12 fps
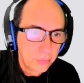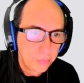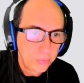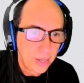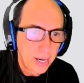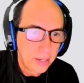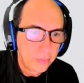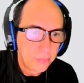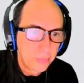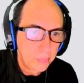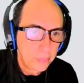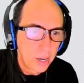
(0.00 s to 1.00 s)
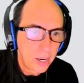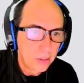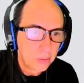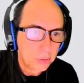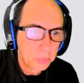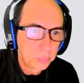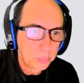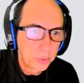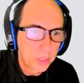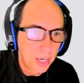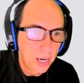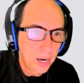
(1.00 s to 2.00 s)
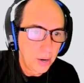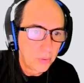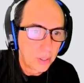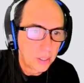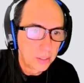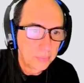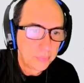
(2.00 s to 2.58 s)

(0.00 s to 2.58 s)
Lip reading: 5 miles per hour.